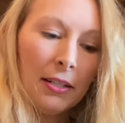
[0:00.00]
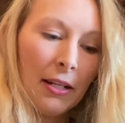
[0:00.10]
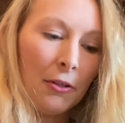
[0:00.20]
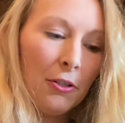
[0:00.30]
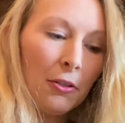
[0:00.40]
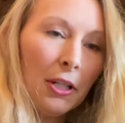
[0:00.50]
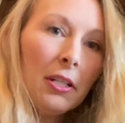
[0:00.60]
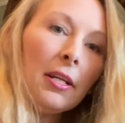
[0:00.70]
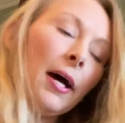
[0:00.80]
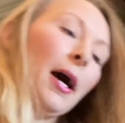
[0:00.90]
Now you
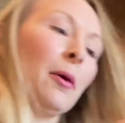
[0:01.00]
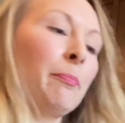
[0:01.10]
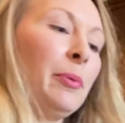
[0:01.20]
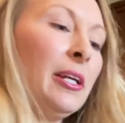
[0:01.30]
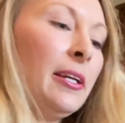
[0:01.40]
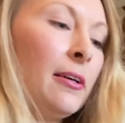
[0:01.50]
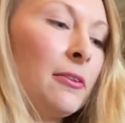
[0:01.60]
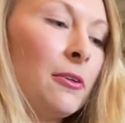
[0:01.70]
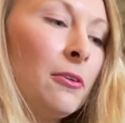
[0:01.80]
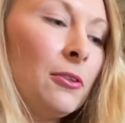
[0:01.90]
can beat it a
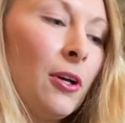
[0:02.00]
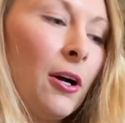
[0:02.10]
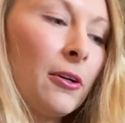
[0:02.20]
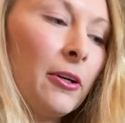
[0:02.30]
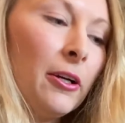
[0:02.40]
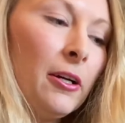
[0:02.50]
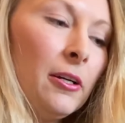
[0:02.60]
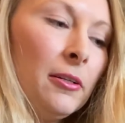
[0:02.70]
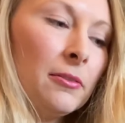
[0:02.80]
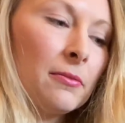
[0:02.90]
little
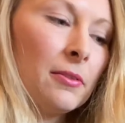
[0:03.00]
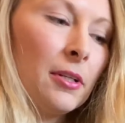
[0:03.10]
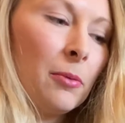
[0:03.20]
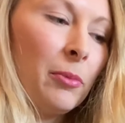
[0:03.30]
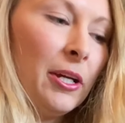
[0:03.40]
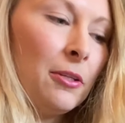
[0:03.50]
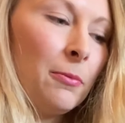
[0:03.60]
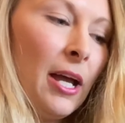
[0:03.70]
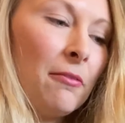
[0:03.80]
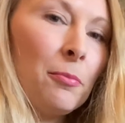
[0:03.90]
longer, but
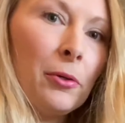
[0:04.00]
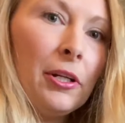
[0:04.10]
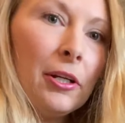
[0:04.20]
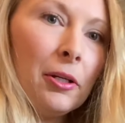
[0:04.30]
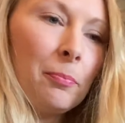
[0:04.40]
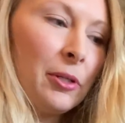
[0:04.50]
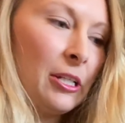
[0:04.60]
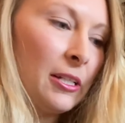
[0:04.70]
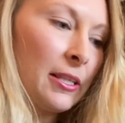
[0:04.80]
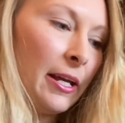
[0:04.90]
we have a pretty good
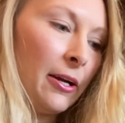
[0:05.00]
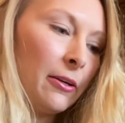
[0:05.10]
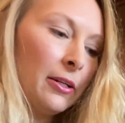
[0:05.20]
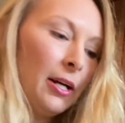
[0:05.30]
peak there.